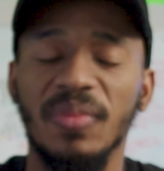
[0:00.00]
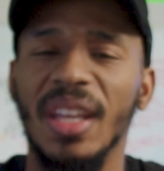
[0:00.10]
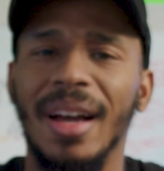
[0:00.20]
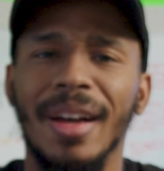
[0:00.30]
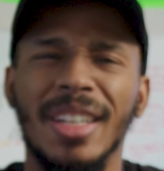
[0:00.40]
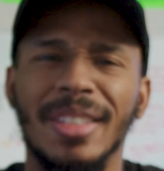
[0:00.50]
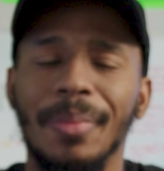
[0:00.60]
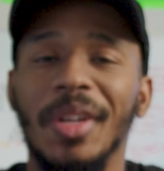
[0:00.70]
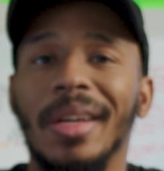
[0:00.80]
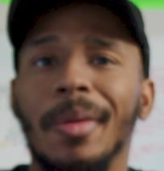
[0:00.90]
because I'm
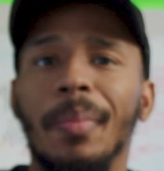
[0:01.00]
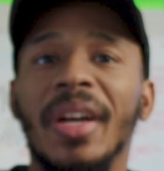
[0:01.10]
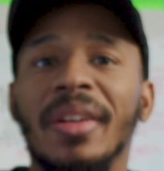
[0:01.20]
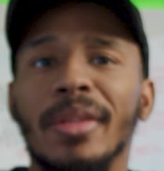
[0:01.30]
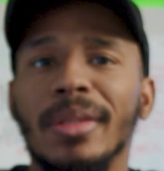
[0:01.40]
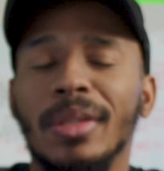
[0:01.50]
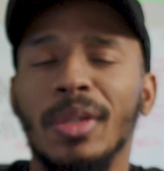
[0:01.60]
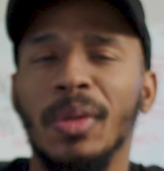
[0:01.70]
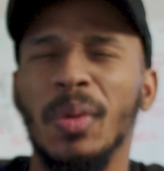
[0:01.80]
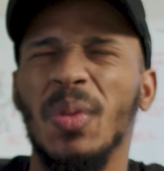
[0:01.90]
going to compare this
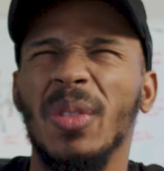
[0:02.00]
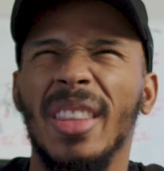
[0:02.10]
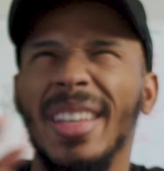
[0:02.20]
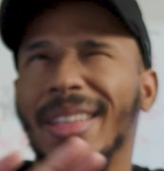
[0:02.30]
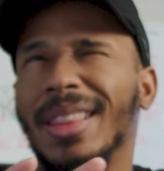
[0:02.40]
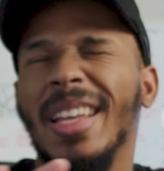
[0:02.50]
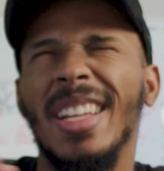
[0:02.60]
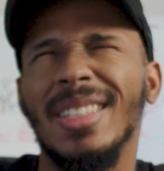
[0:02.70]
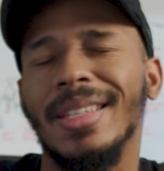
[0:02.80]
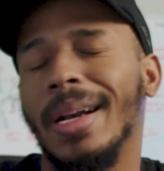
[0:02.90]
to the
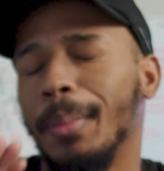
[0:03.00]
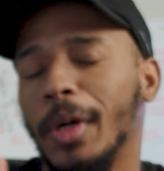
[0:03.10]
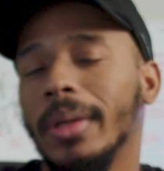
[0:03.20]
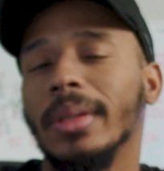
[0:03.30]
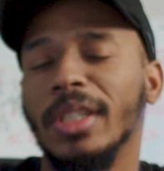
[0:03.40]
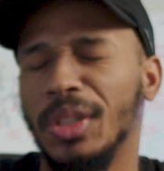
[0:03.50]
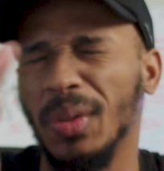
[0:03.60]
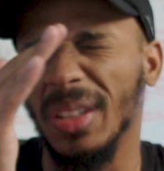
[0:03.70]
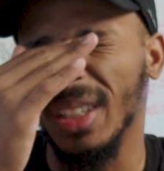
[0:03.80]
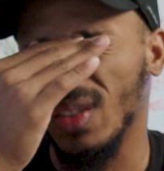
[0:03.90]
lens that I'm currently
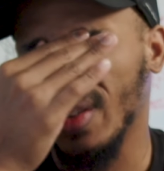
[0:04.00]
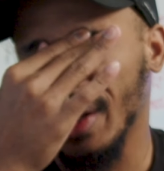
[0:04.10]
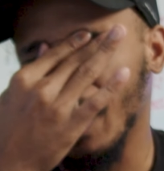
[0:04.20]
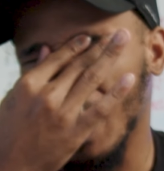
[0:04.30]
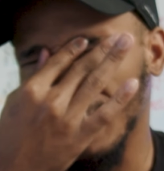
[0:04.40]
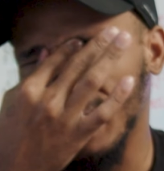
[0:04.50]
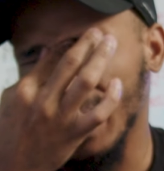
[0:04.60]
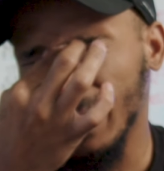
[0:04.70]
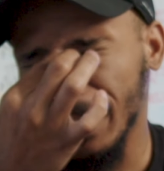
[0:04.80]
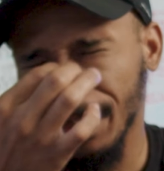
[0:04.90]
shooting this video off
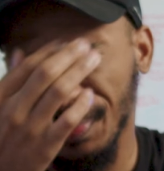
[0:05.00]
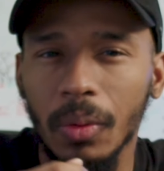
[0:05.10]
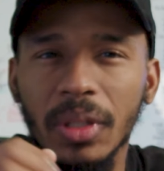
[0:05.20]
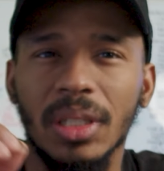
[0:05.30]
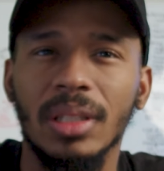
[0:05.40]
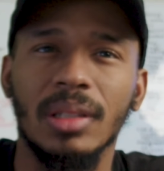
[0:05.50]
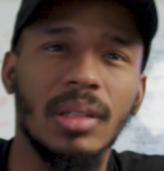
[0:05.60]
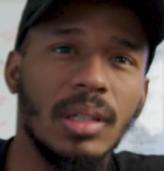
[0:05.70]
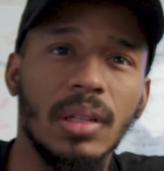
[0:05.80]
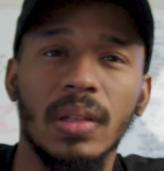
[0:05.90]
of, which is
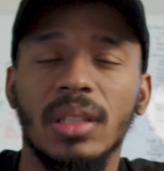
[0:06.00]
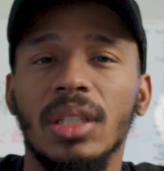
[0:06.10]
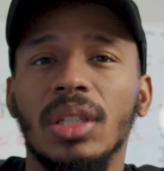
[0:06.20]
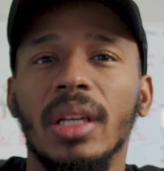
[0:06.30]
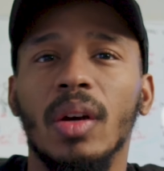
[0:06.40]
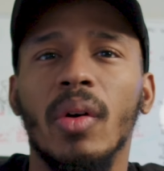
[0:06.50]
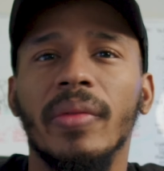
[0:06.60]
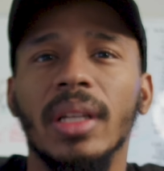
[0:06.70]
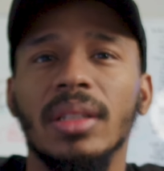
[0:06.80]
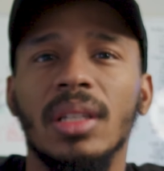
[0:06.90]
essentially
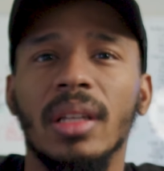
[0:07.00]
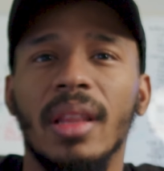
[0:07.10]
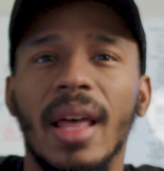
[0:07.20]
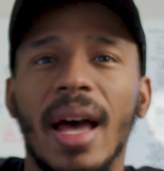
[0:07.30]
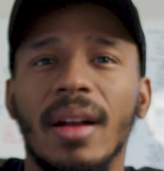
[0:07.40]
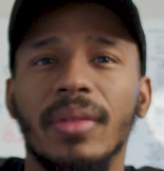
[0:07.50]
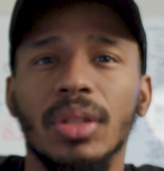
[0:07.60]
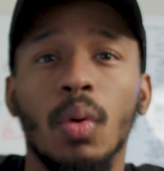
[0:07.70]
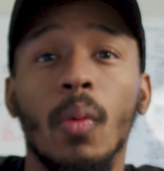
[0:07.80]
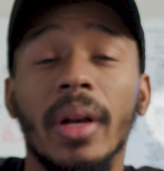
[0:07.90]
equivalent to that of a
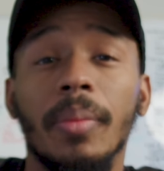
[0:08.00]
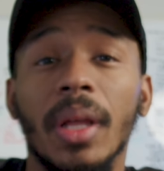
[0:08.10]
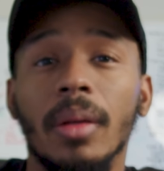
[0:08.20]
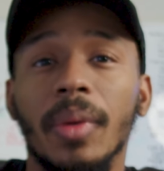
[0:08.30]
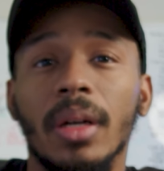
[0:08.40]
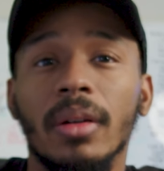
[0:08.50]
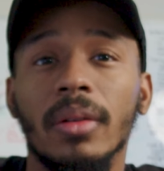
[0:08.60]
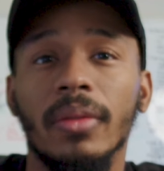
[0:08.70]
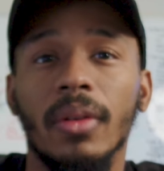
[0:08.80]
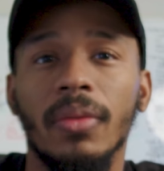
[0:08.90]
20mm
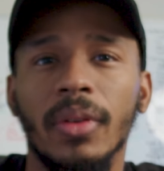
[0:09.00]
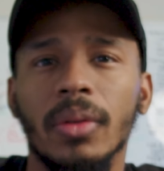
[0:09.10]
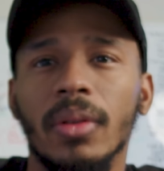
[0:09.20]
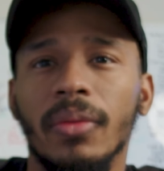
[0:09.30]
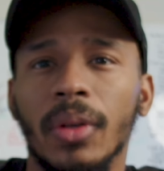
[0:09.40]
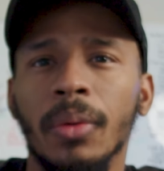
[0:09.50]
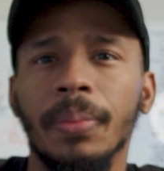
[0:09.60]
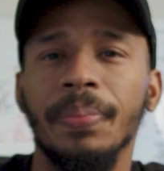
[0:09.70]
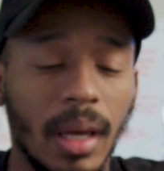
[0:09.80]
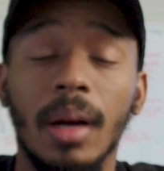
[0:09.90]
field of view,
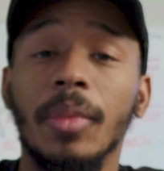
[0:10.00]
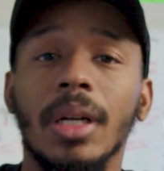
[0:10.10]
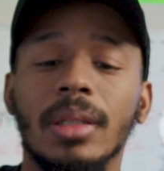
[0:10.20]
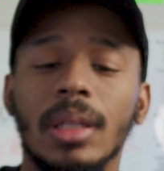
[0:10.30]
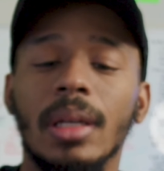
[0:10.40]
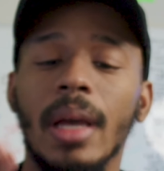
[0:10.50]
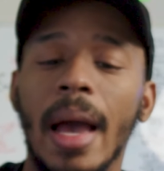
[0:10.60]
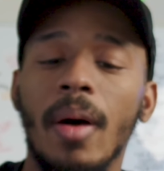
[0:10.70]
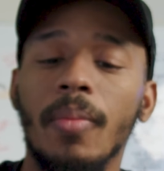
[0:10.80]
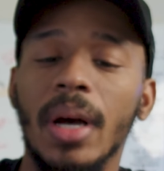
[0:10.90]
and I'm going to see
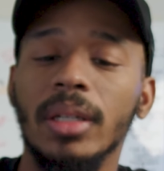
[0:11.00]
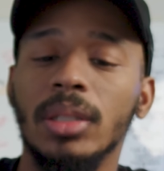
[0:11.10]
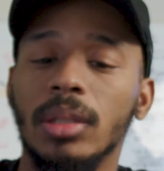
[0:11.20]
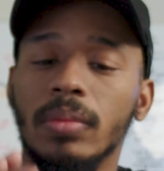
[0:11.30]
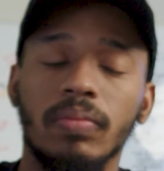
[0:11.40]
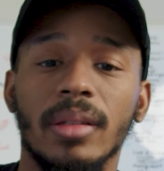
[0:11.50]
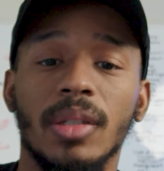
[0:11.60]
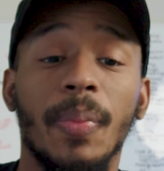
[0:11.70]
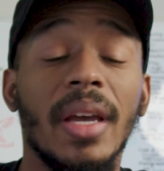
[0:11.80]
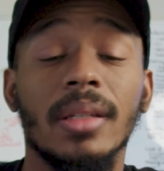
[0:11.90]
how much
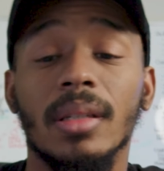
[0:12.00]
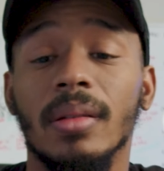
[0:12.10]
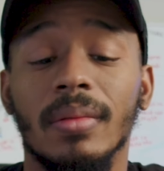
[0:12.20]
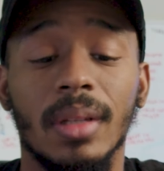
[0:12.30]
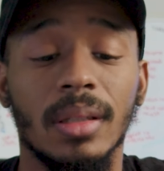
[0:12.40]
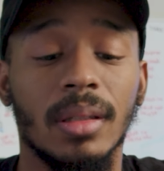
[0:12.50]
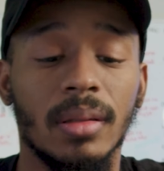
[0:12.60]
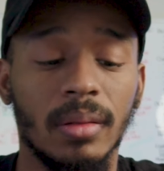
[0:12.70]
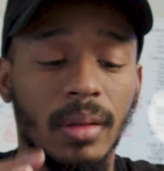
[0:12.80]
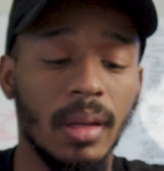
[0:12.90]
space
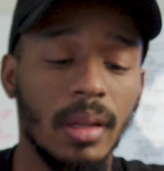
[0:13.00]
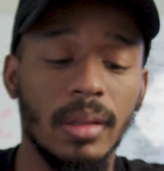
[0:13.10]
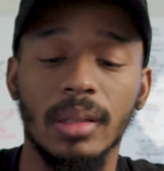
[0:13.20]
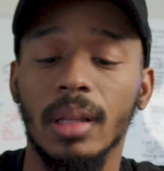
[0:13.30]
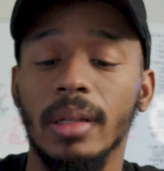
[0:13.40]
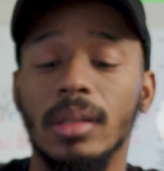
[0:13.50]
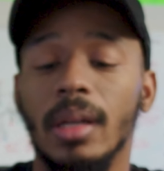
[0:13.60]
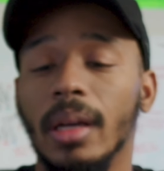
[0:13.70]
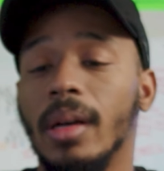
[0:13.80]
this lens take